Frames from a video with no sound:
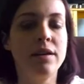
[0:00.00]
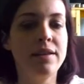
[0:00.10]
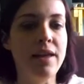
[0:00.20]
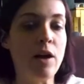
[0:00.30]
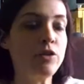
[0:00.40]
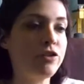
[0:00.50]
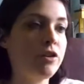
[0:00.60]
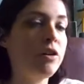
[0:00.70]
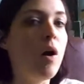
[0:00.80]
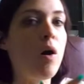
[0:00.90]
The house
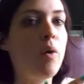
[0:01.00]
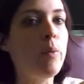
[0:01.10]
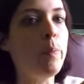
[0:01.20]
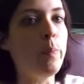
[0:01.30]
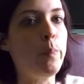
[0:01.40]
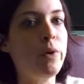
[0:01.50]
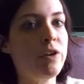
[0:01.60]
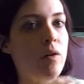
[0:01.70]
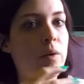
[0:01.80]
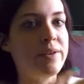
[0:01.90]
could go, but
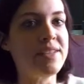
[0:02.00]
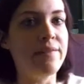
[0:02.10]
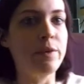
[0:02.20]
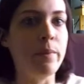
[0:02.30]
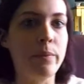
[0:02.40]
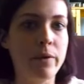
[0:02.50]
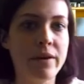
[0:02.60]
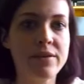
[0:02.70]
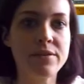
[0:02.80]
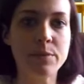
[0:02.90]
you always have the
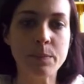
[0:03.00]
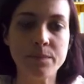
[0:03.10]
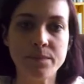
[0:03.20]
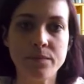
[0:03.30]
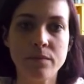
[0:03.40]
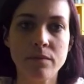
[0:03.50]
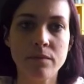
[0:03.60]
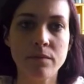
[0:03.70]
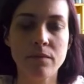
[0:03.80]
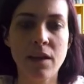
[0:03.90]
memories.
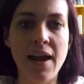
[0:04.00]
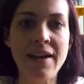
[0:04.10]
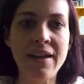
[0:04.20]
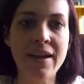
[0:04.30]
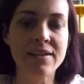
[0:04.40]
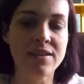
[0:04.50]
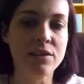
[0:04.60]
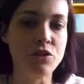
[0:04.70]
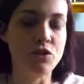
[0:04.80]
And I guess that's